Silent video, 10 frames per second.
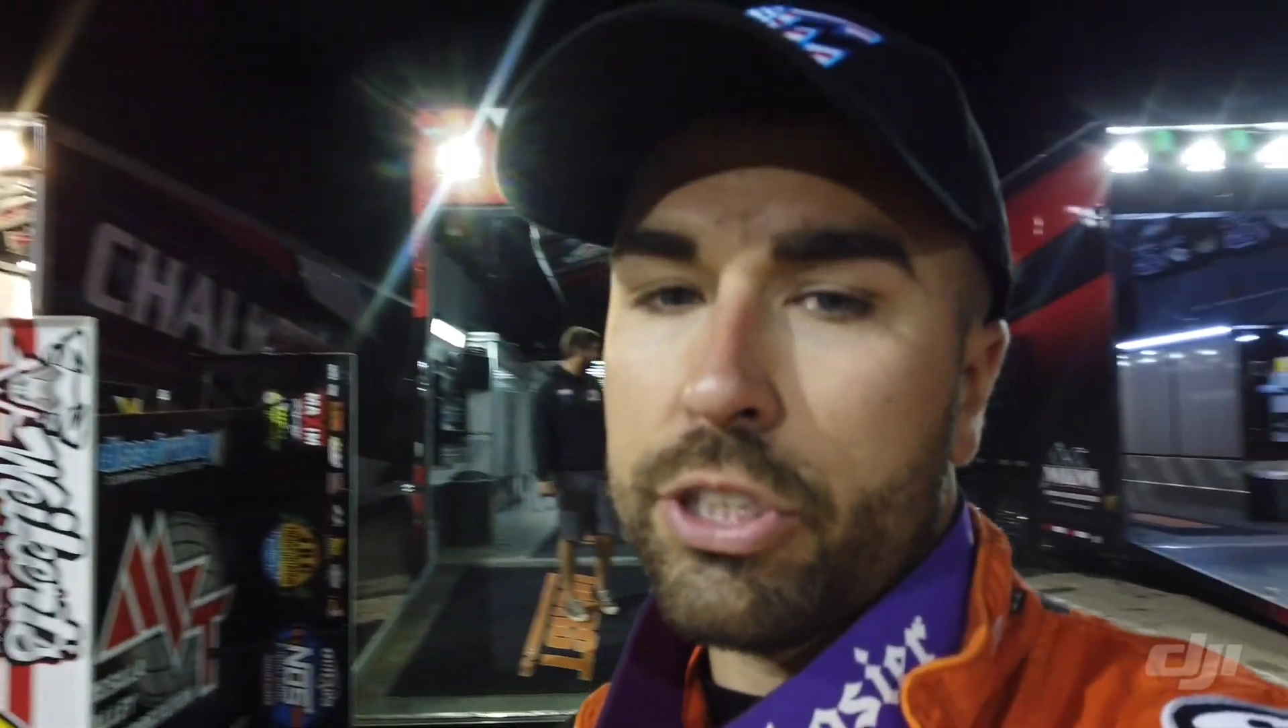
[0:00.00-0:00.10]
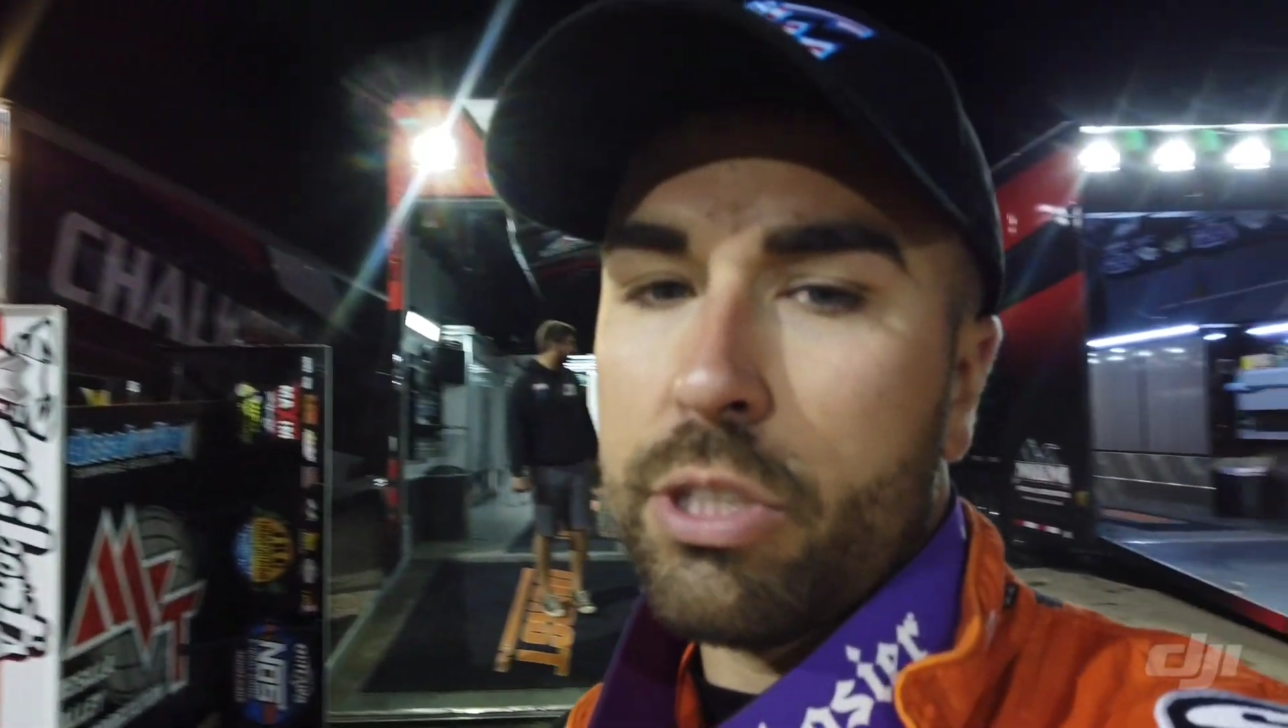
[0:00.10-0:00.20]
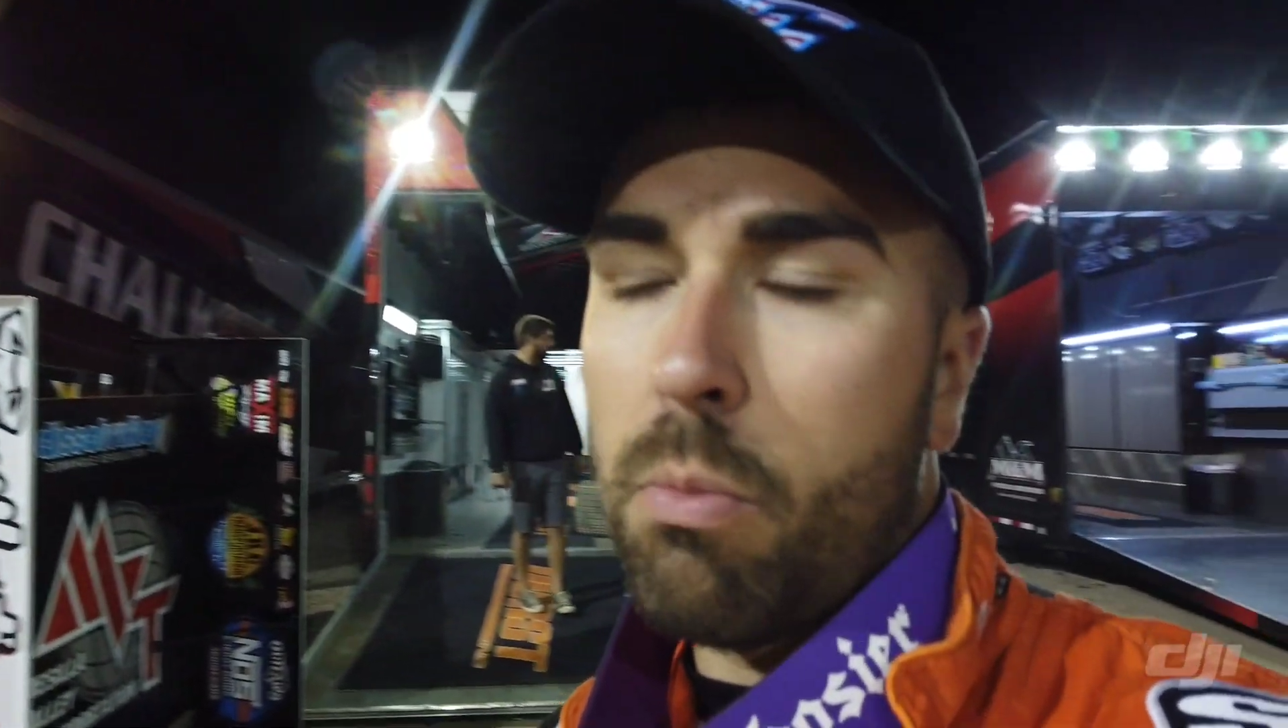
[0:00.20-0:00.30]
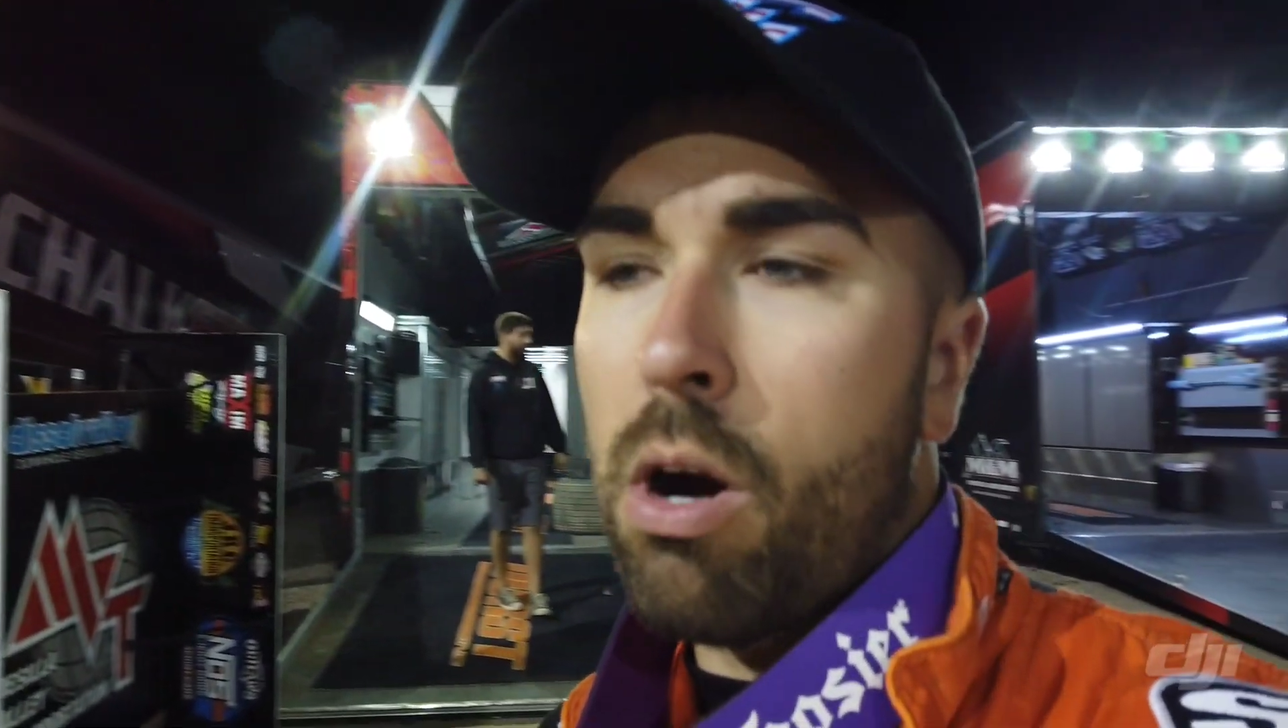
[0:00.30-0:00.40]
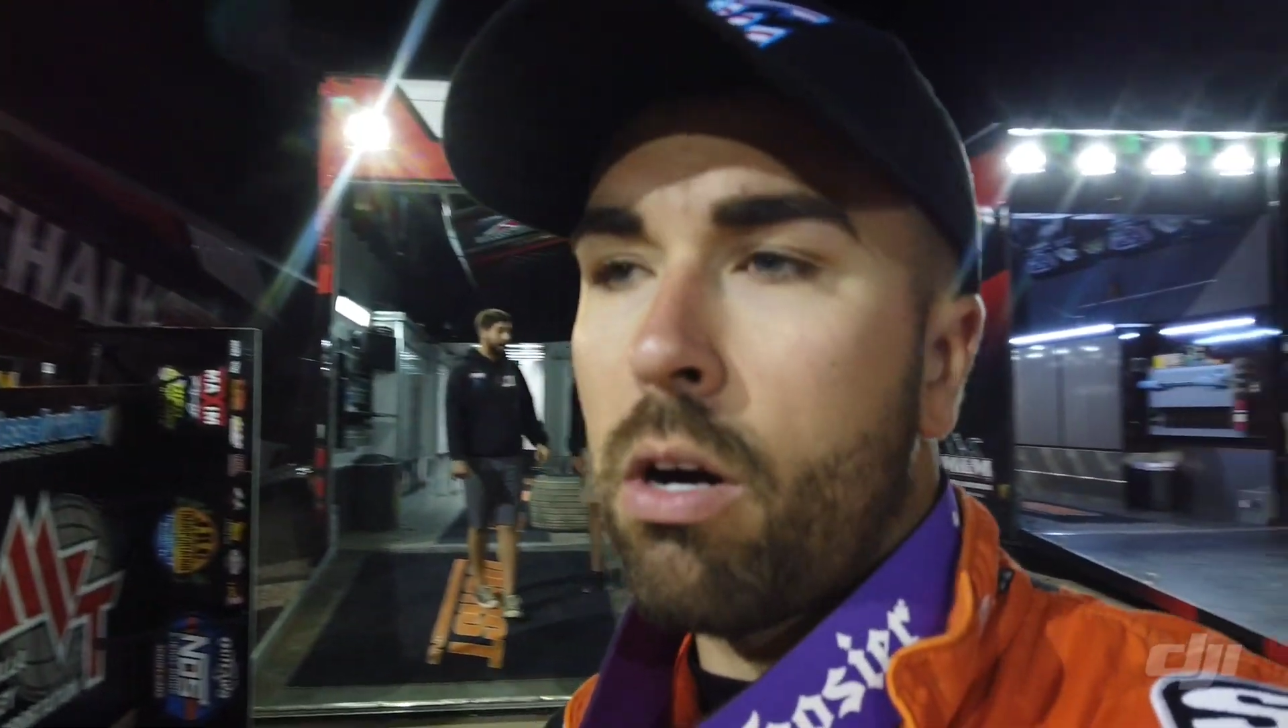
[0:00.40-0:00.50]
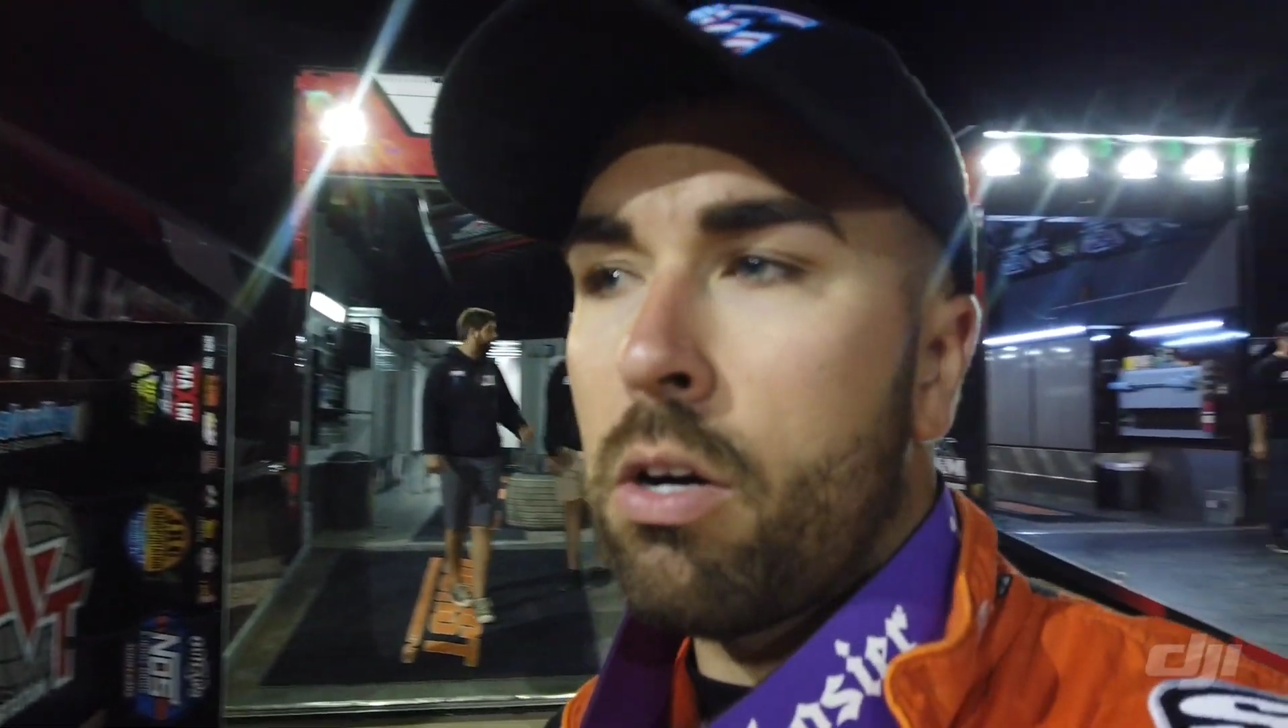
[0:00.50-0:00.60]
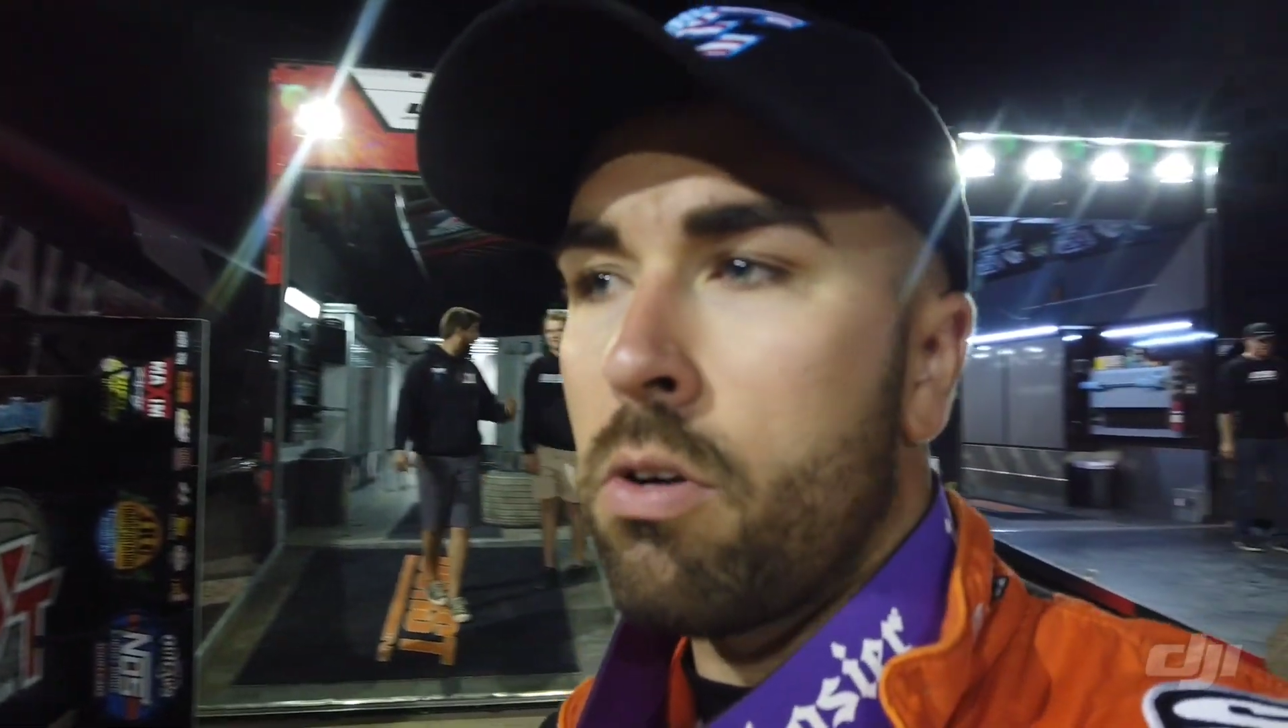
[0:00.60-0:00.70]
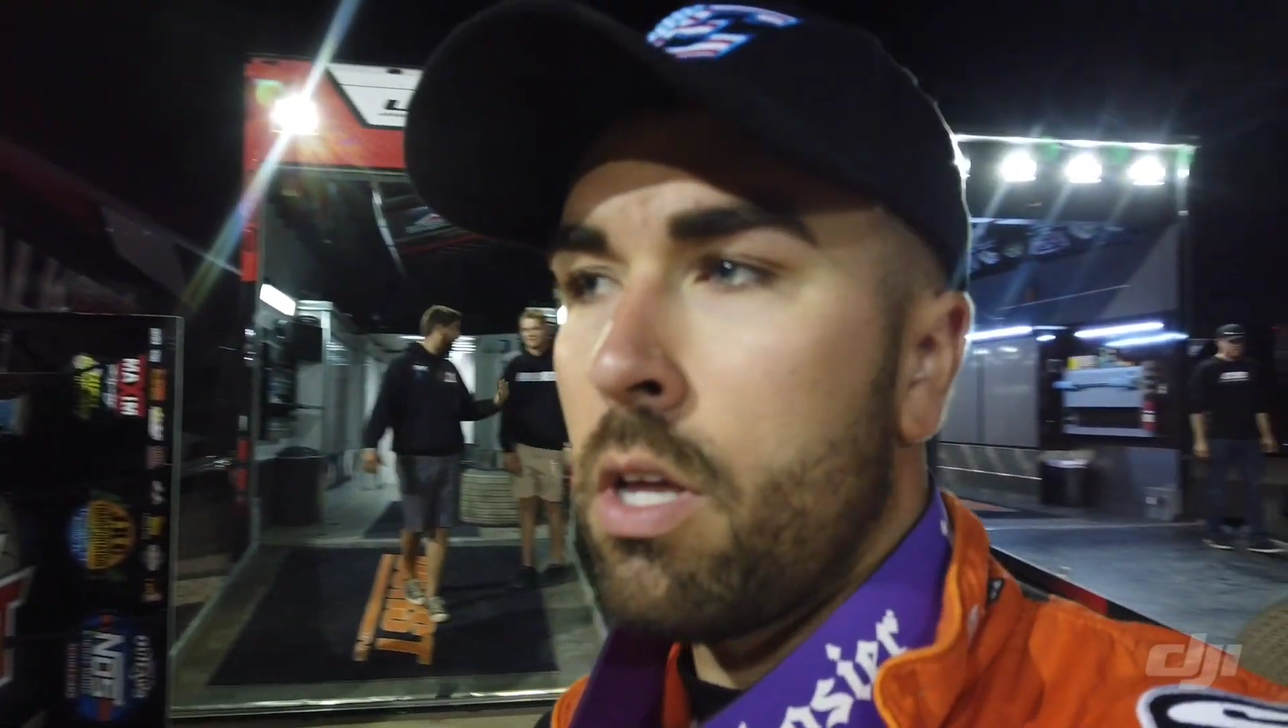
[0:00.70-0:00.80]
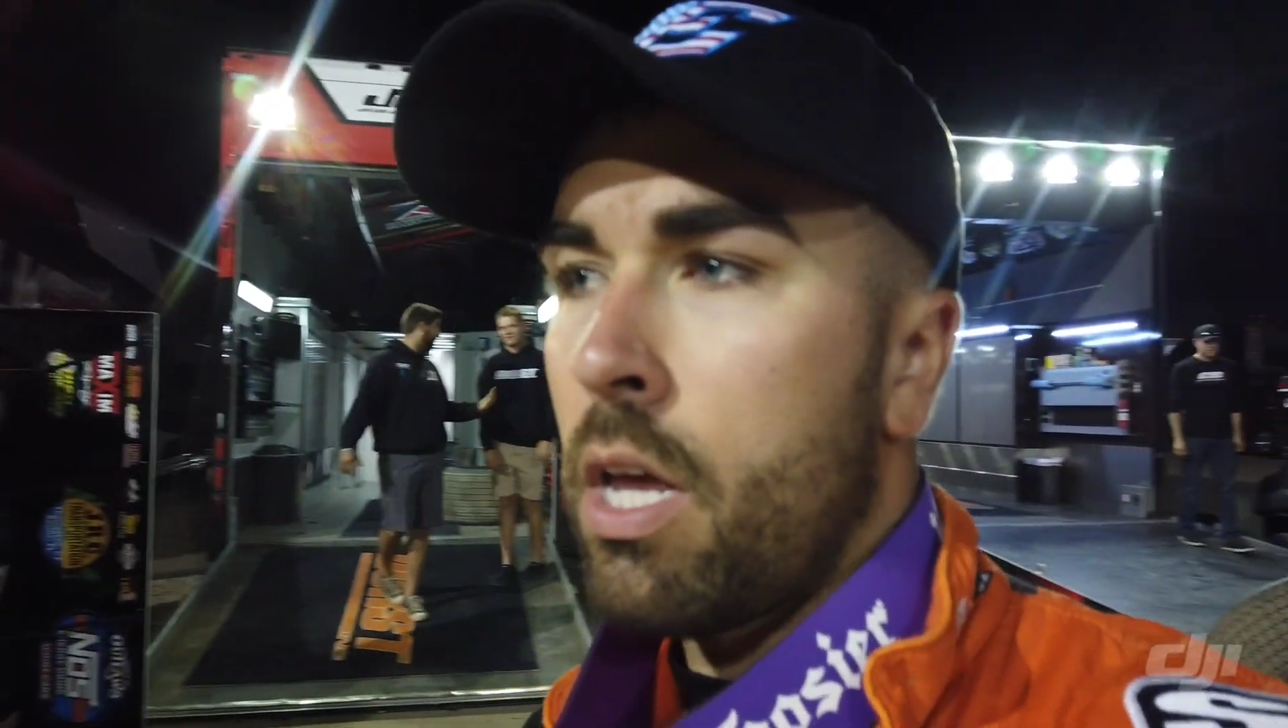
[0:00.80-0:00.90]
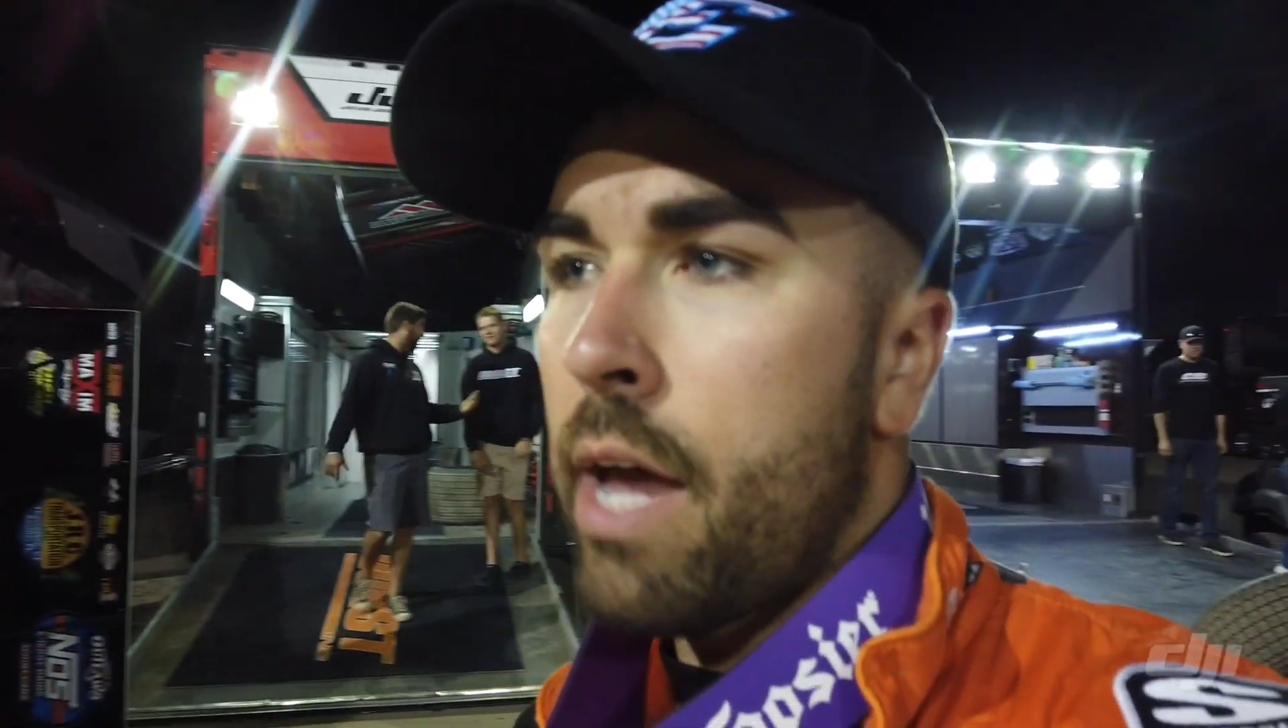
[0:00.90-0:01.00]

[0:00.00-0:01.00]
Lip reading: this tomorrow